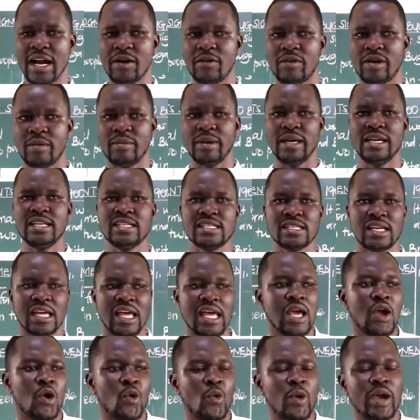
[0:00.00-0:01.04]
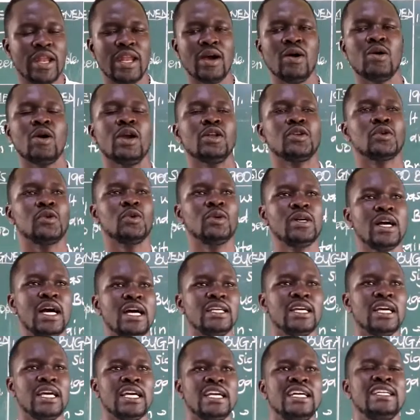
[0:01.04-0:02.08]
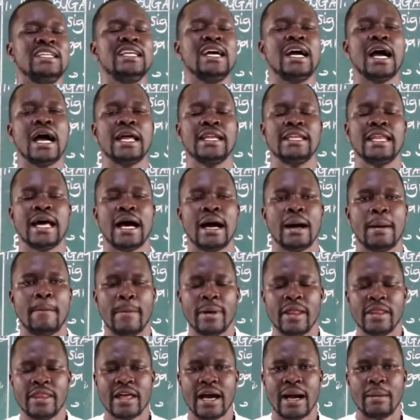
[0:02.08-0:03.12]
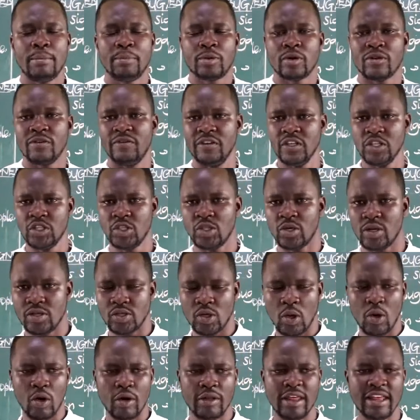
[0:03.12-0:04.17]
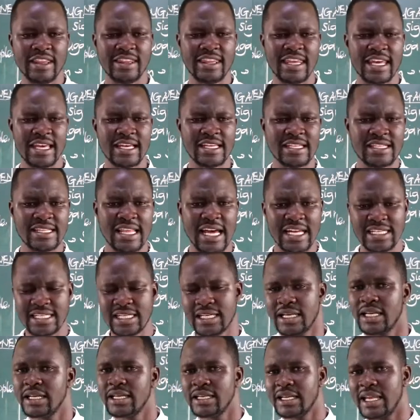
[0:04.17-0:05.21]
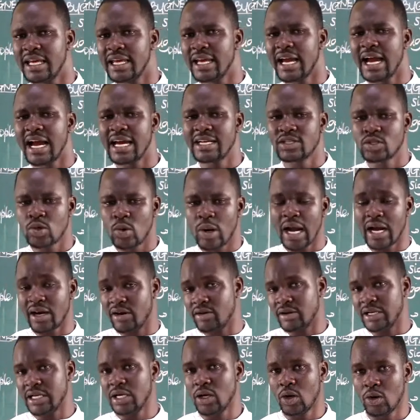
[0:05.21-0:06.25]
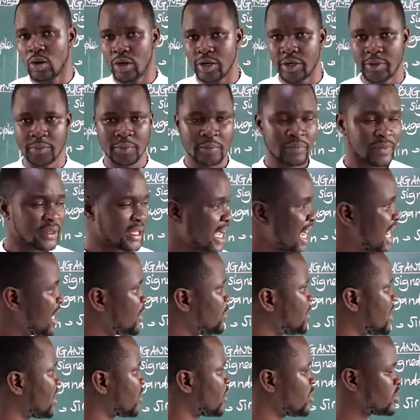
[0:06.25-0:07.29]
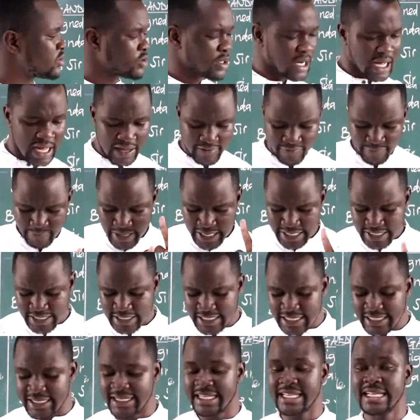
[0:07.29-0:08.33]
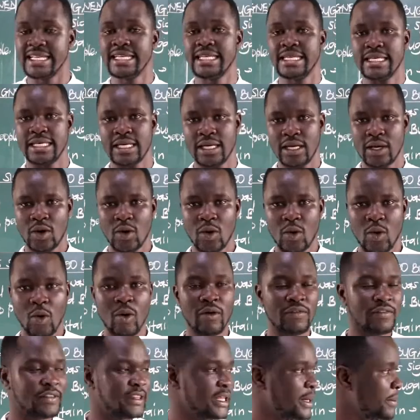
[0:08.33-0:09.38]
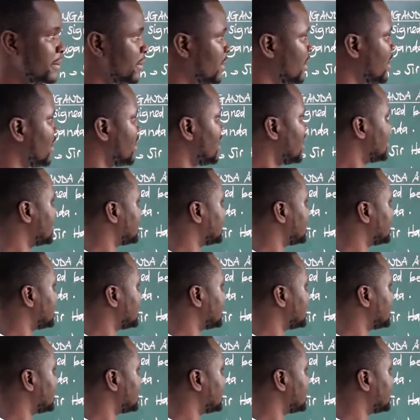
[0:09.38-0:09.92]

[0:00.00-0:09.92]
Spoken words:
Agreement, we are now going to look at the provisions or the things that they had to agree on. And we are going to have mainly 3 of them. The